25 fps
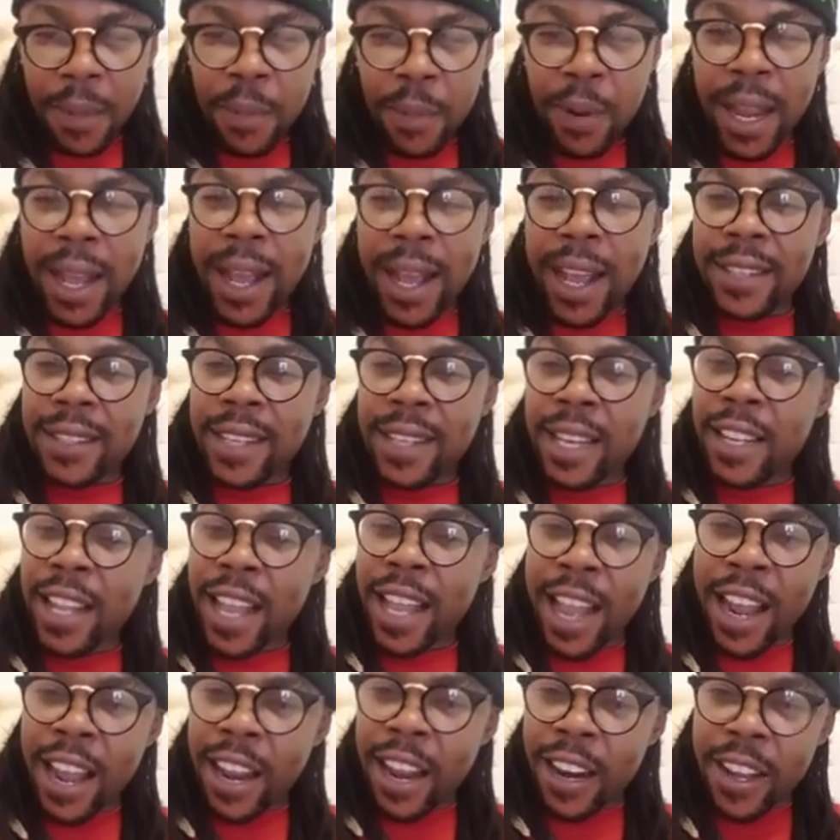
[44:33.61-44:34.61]
But like I
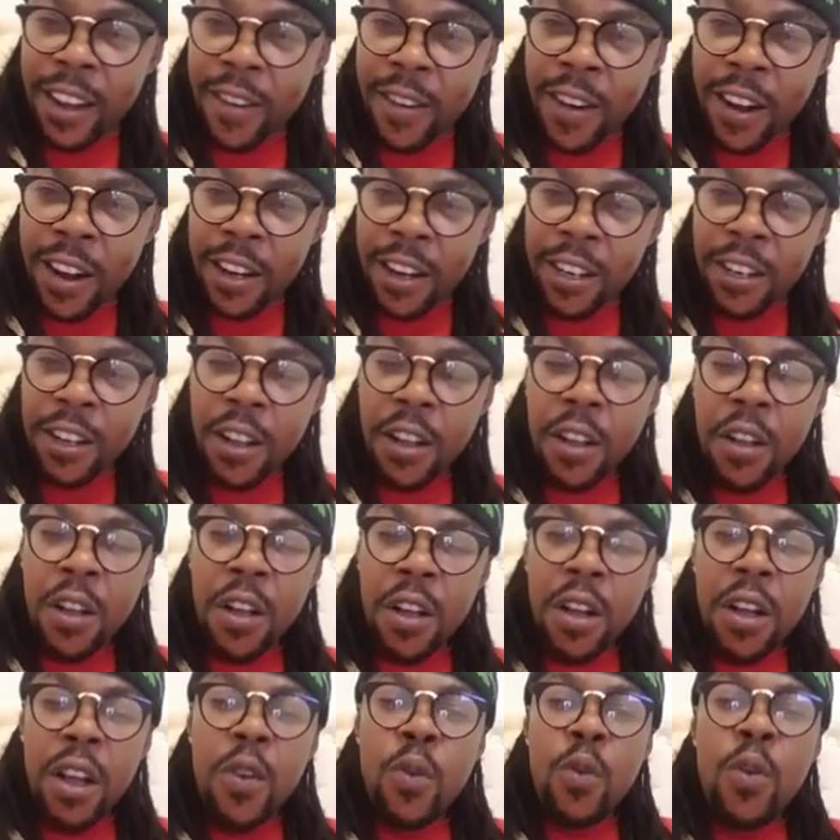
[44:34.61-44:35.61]
said earlier on,
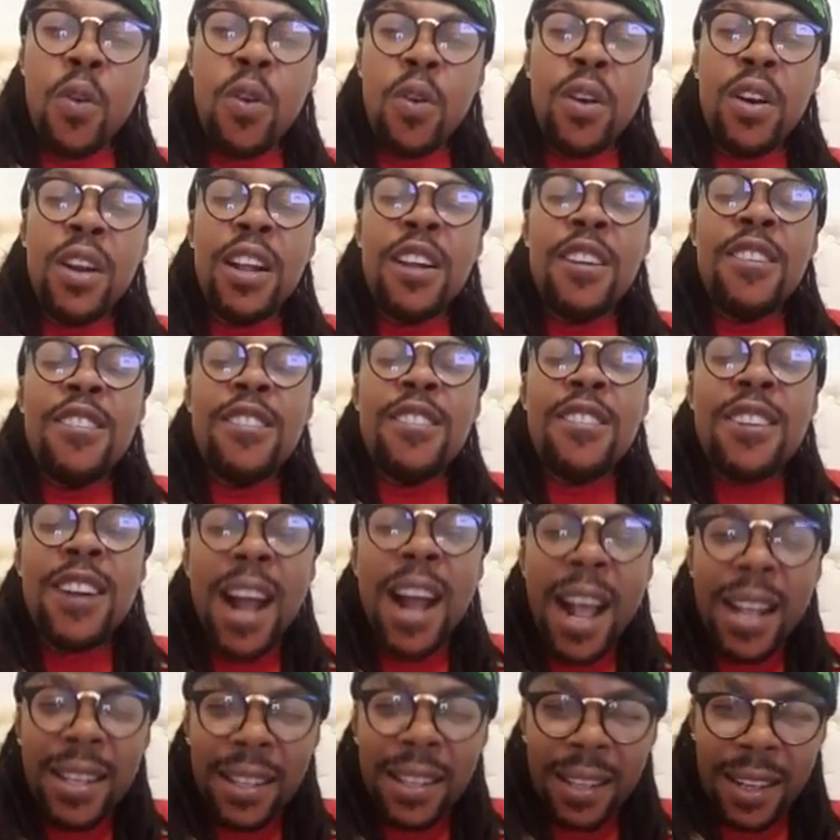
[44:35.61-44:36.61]
who the
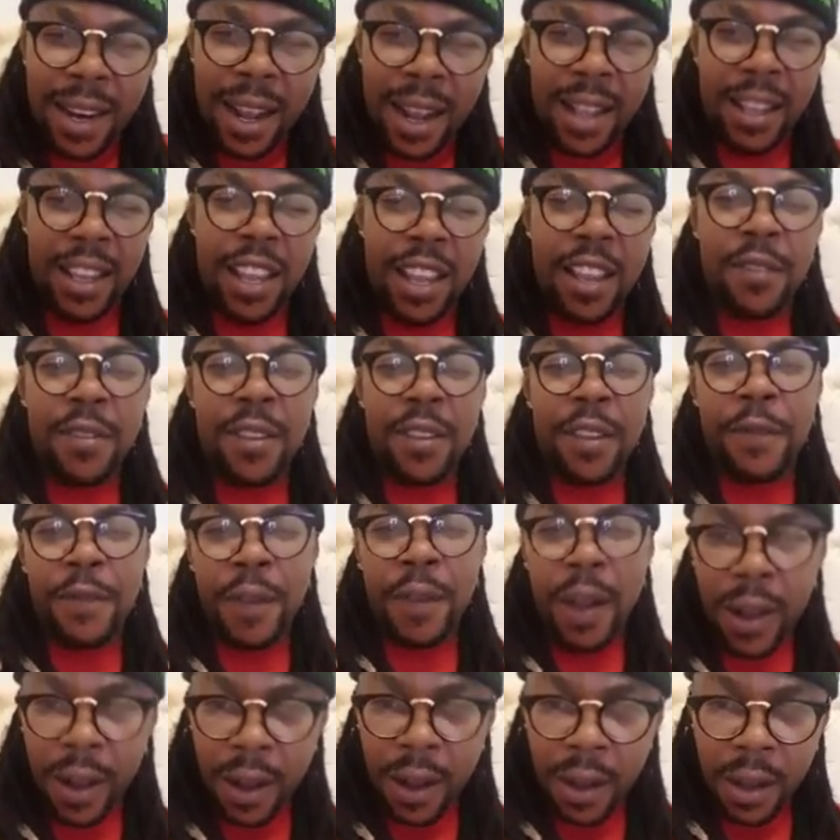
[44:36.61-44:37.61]
rascal gives a
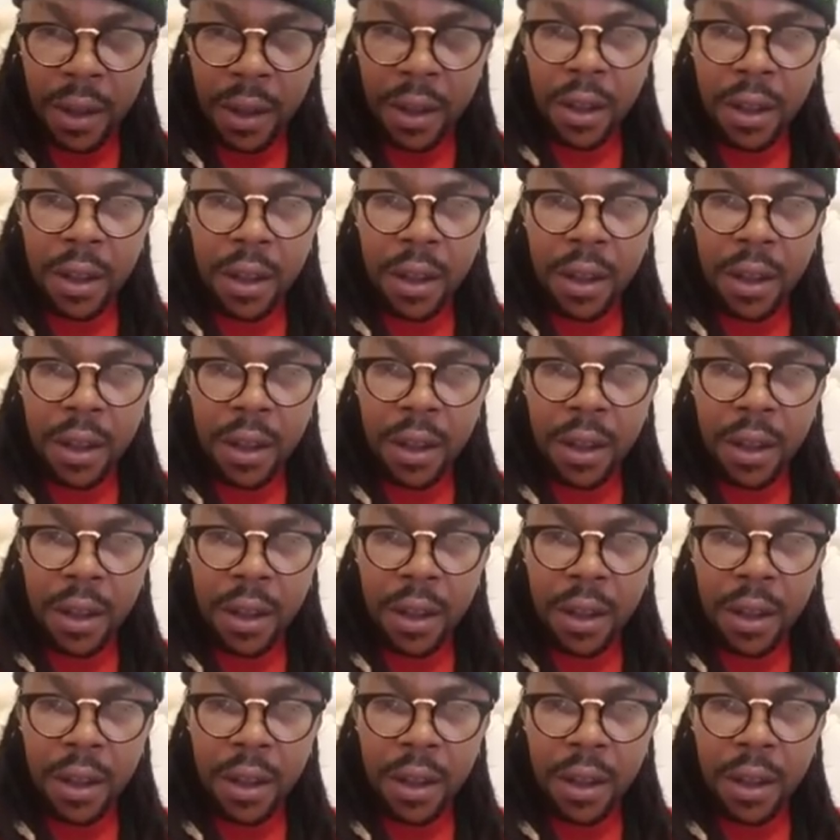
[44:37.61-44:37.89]
fuck?